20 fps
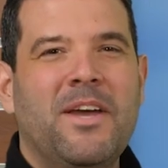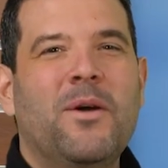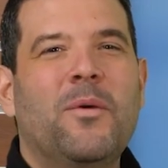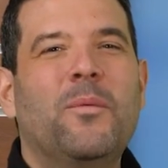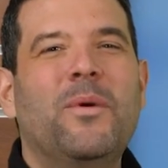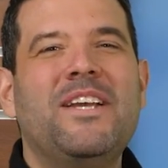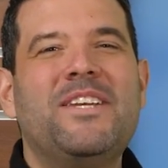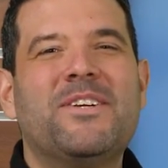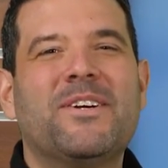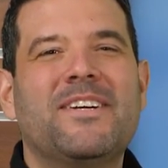
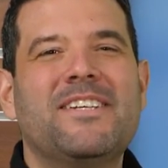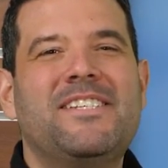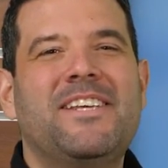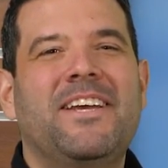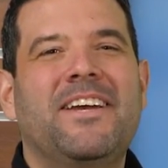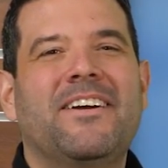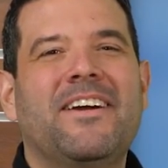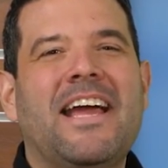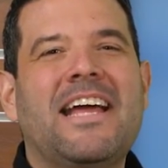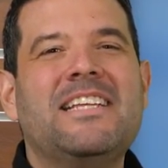Winter is
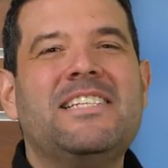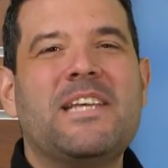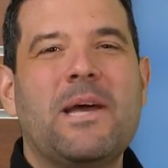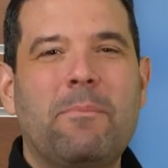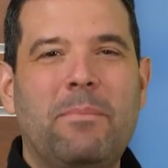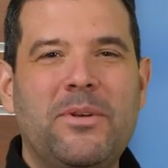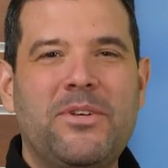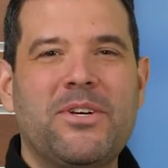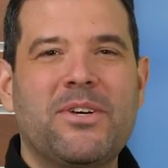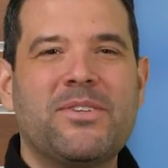here and
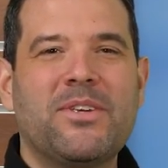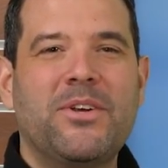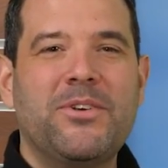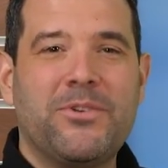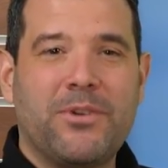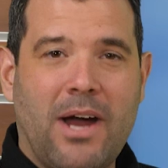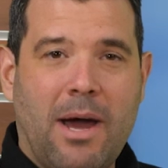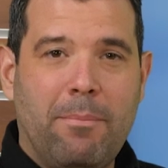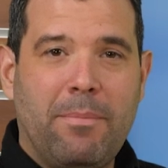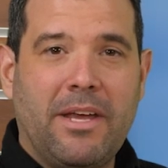temperatures are
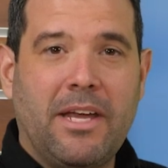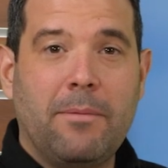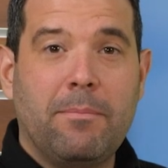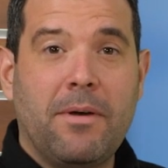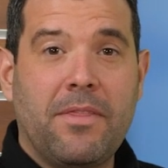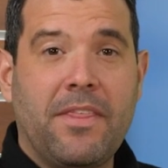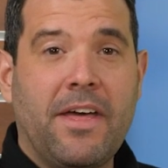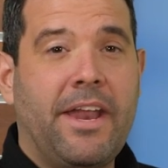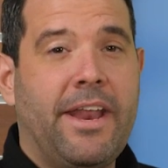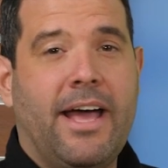dropping,
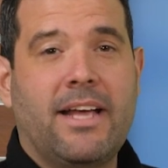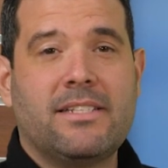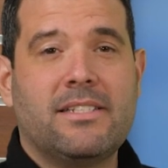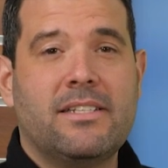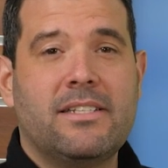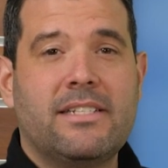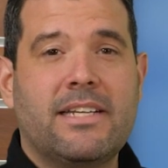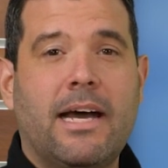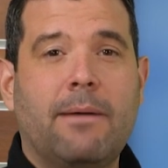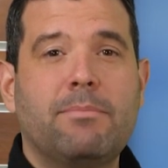but that
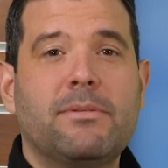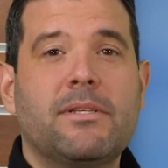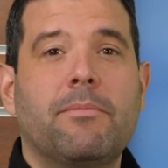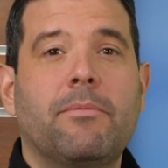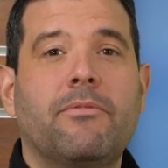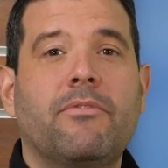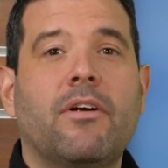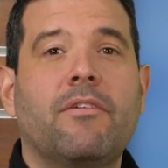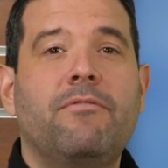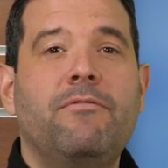hasn't stopped some
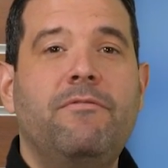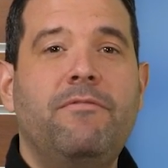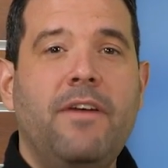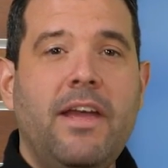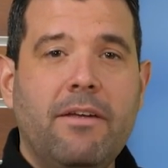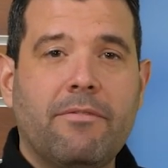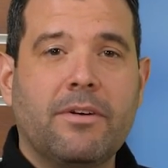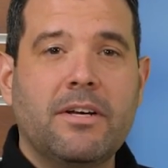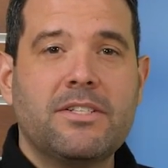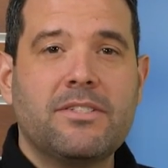of our
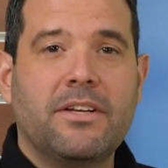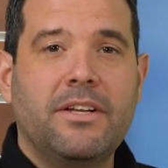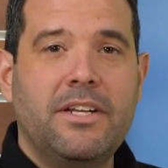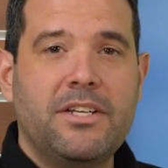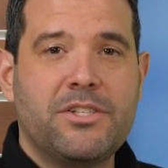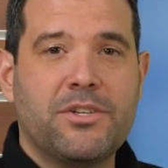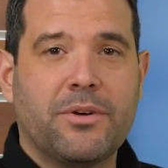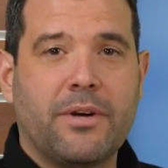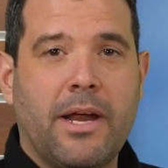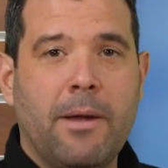favorites on
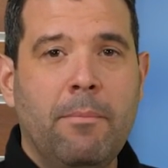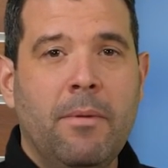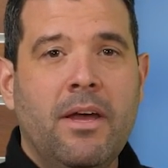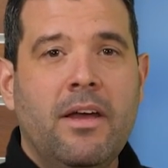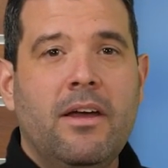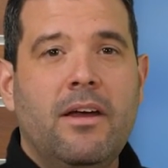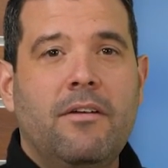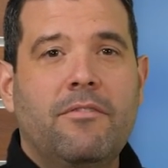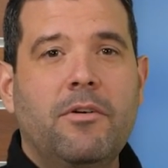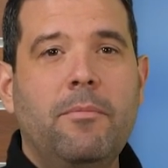Instagram
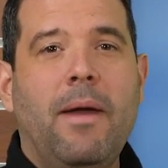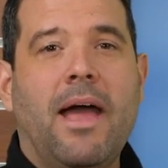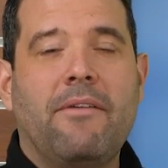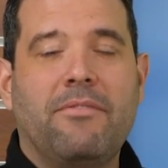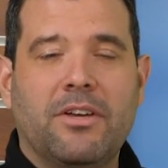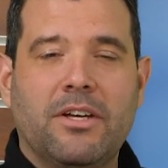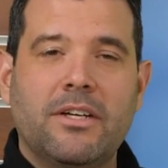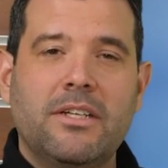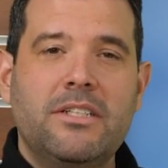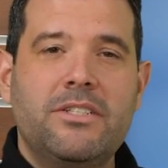from
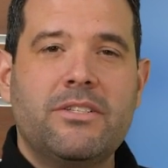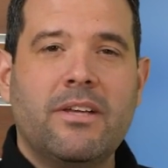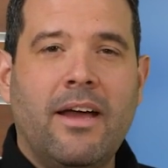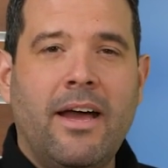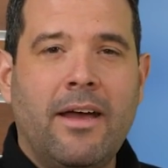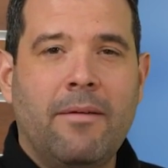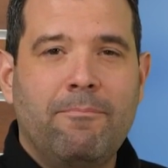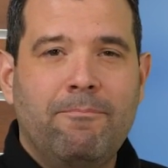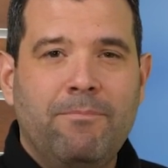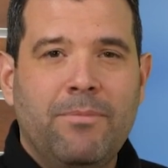having a good
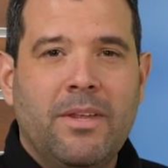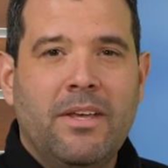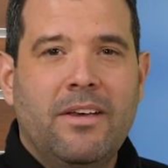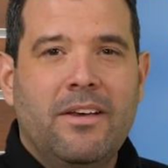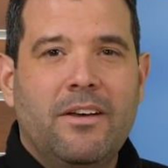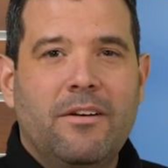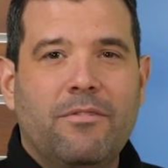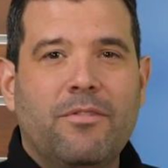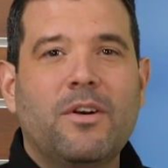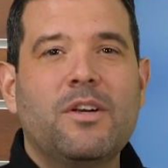time.
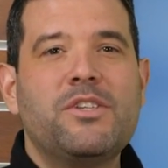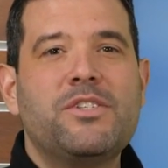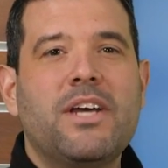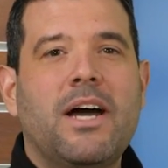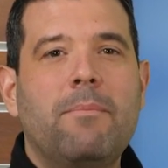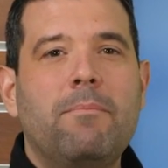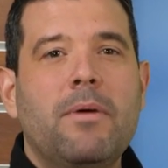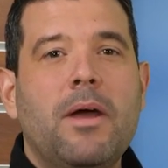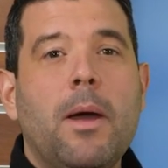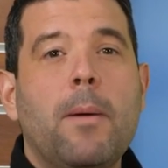First
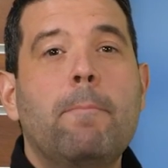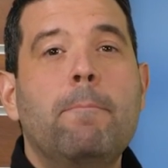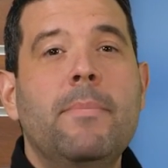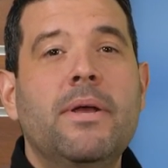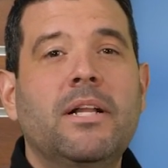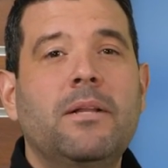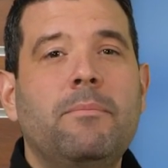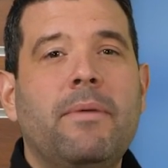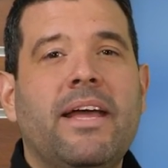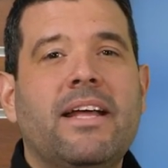up,
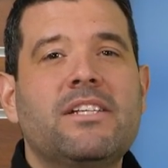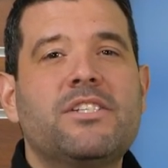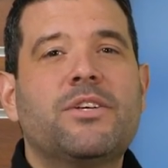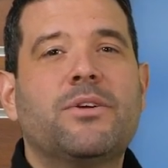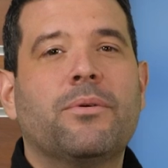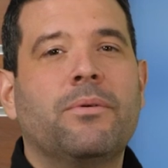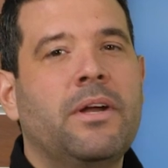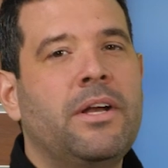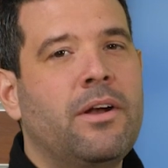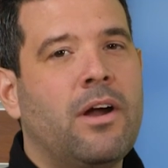Millman's
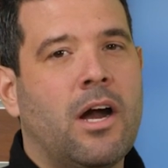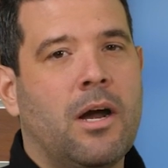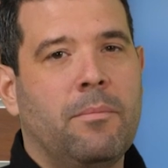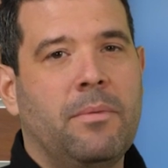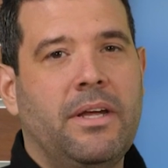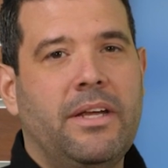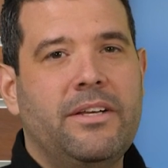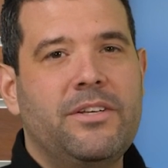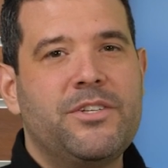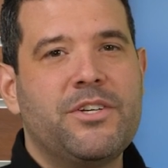Green
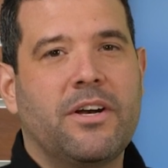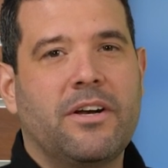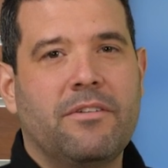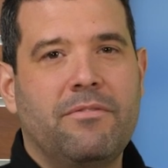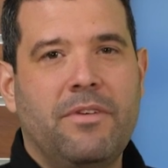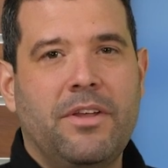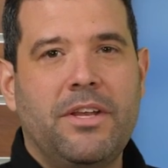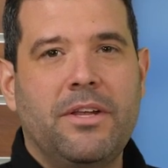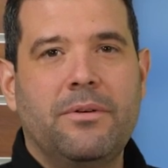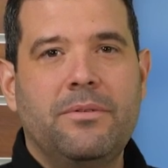Army shared a
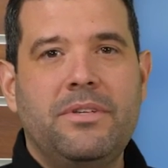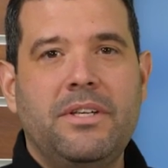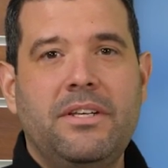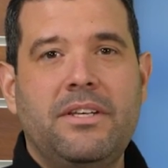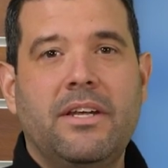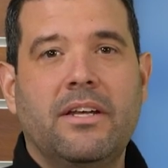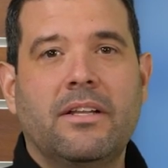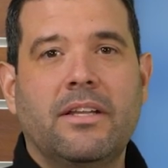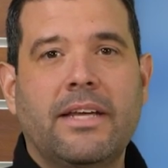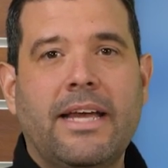video
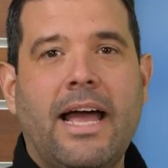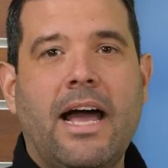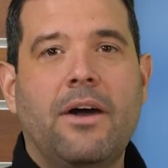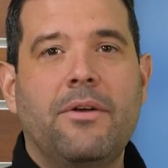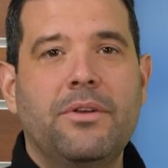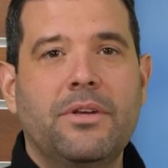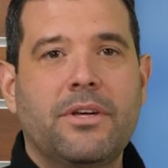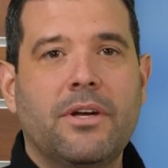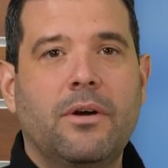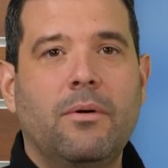detailing how
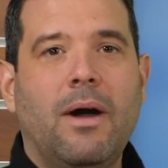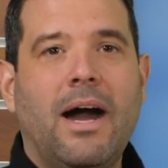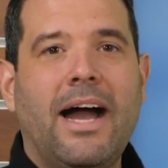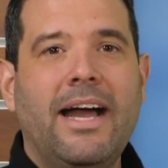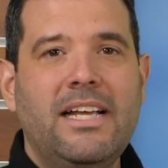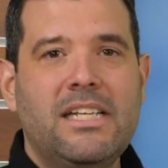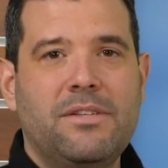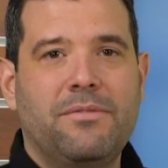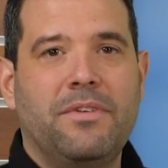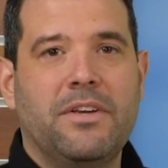to go
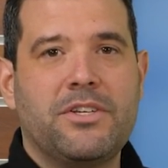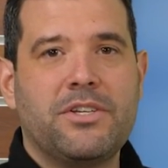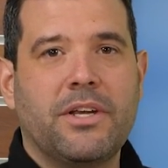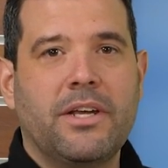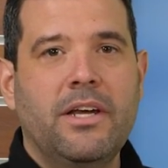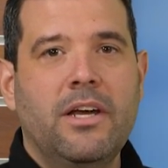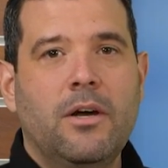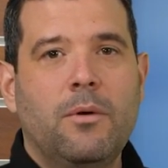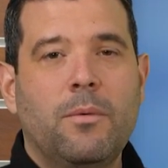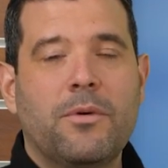ice
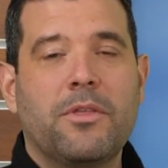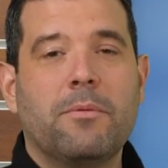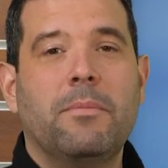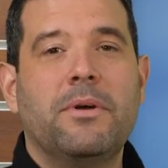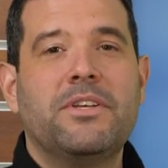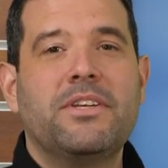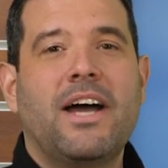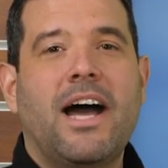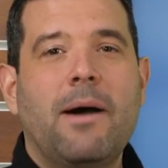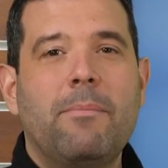fishing with a
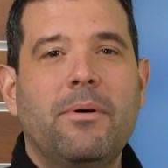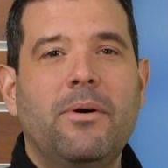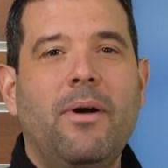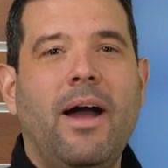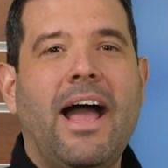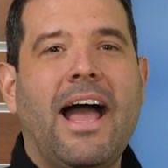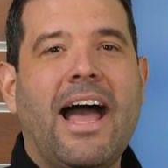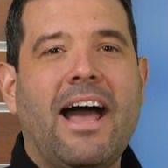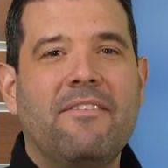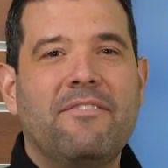Metabo
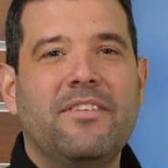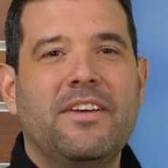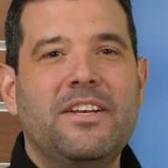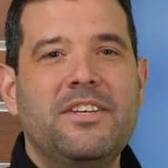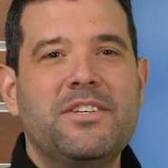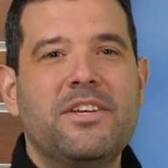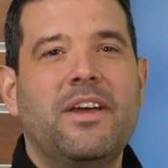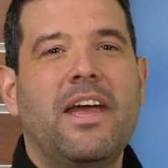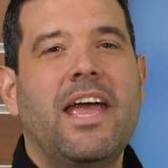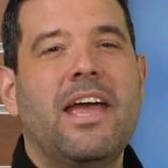
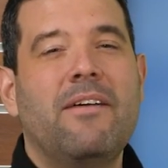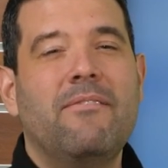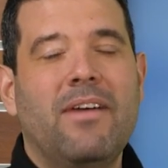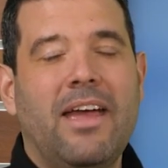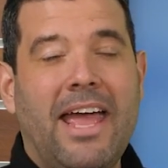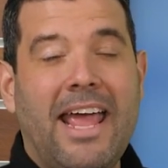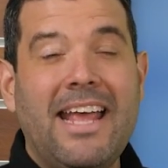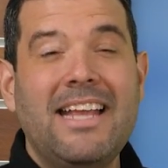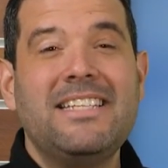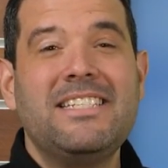1/2-inch and
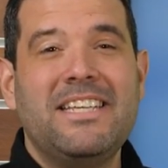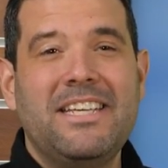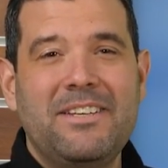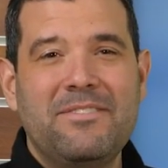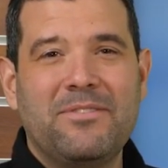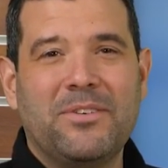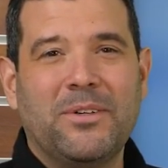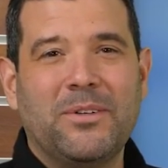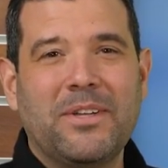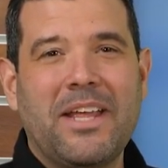
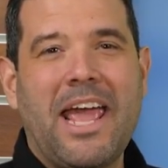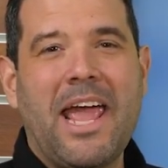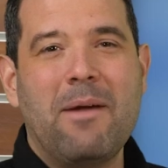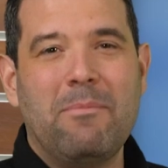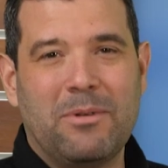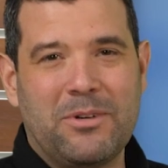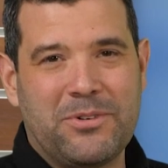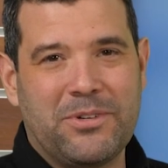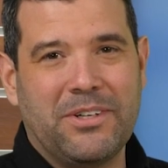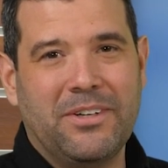18-volt
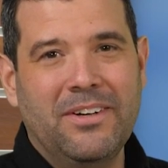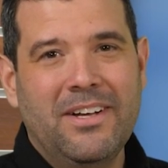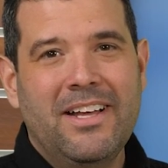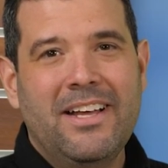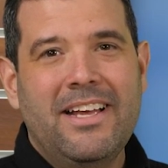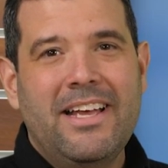hammer drill